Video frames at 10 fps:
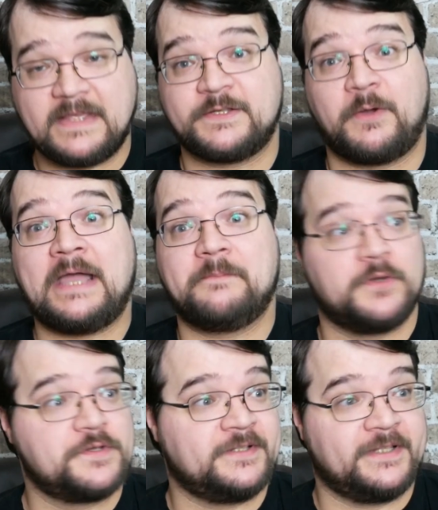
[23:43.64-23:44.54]
So I
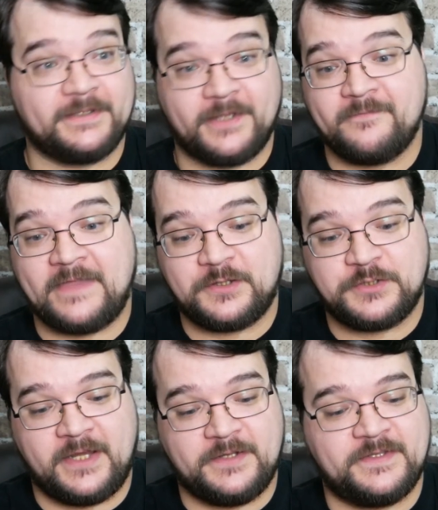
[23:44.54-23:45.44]
personally love that
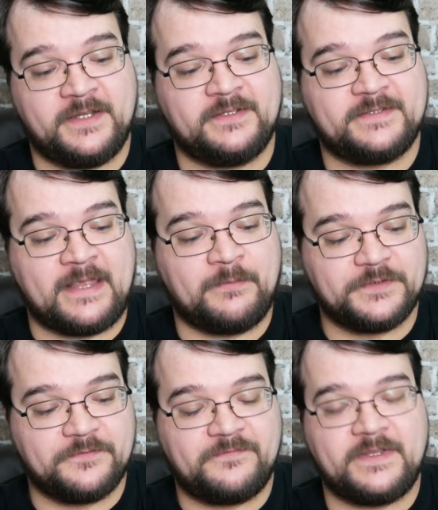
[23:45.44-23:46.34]
change, that it's able
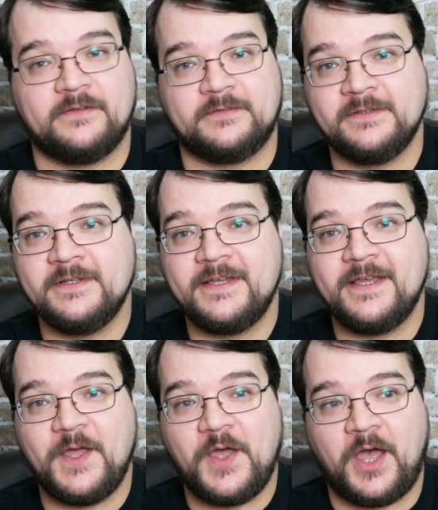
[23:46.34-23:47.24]
to feel
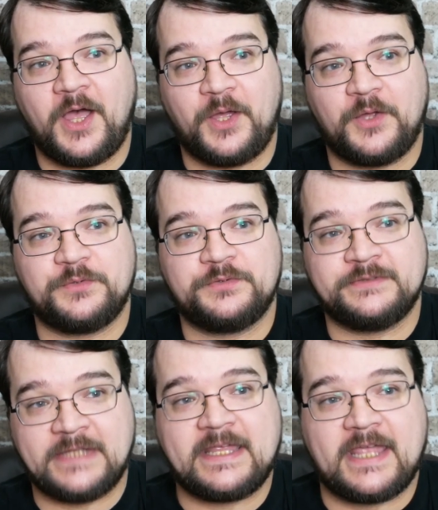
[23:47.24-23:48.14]

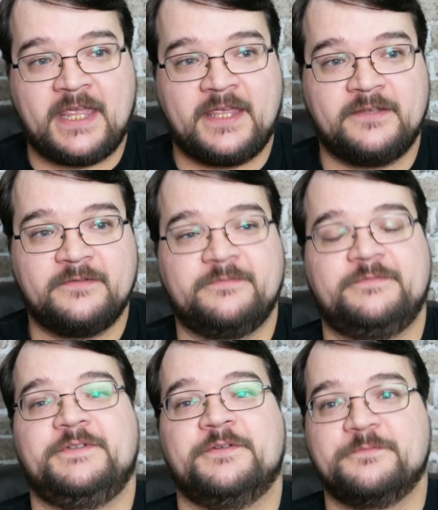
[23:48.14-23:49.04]
like a, you
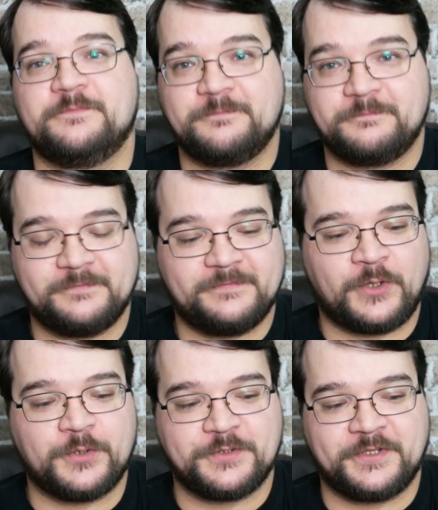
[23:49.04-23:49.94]
know,
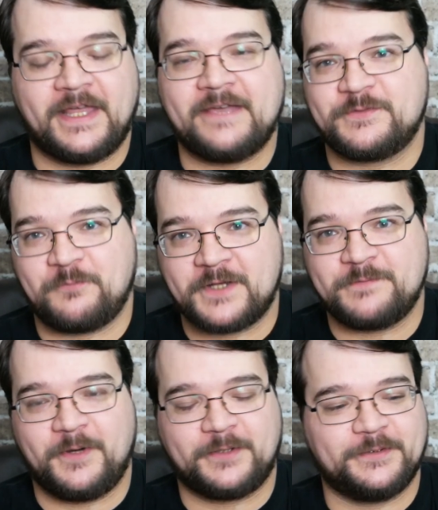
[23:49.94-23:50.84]
larger-than-life
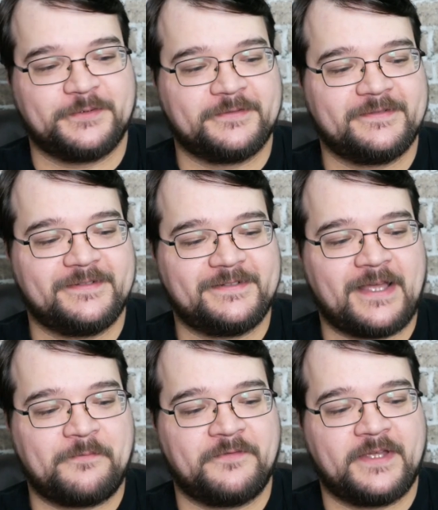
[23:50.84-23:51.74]
Swashbuckler
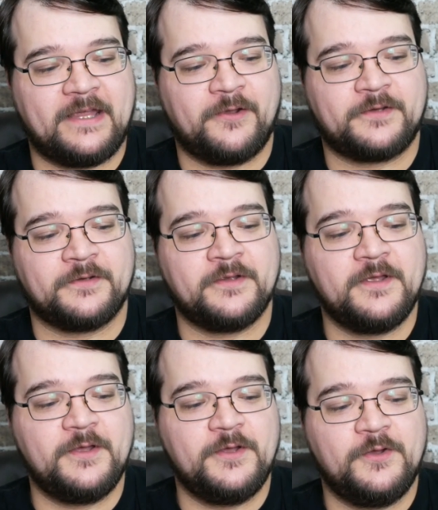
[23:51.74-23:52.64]
type of a character,
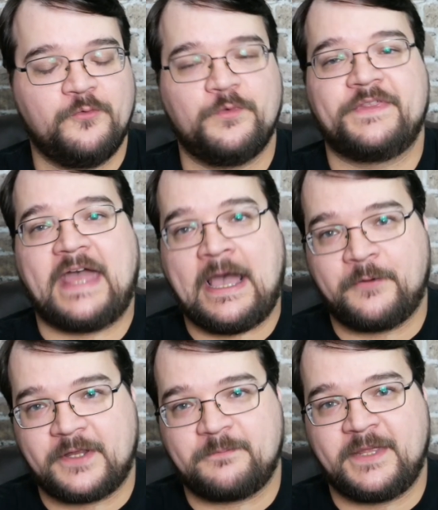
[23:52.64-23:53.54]

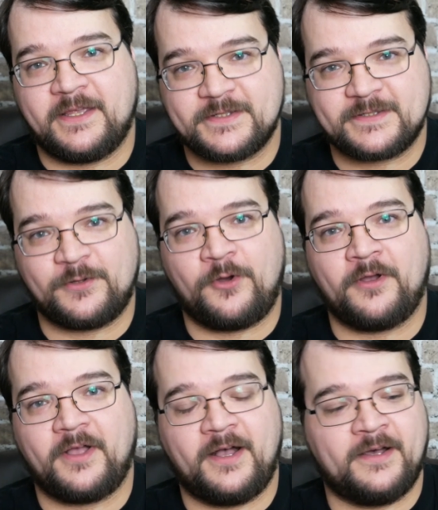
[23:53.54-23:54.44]
without it being a
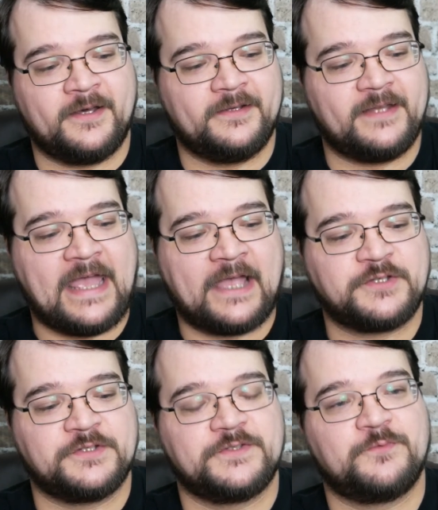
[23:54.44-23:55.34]
slog on
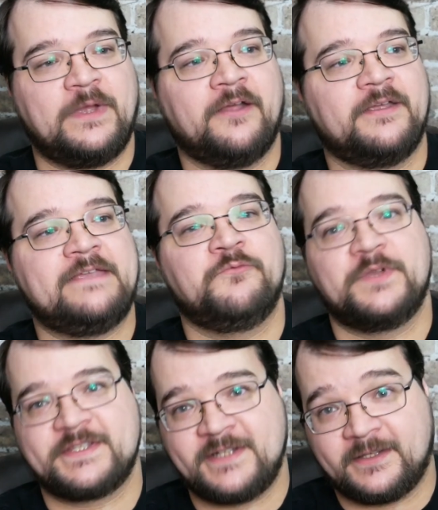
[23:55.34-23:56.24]
actions where even
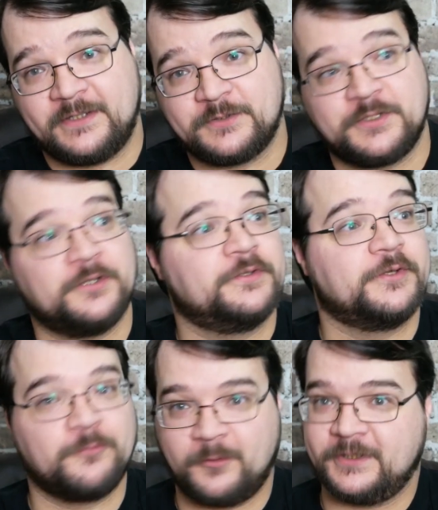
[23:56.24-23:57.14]
when it's not their turn,
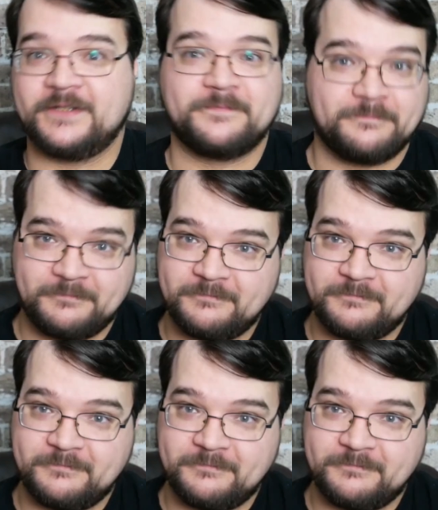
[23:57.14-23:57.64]
they're rolling,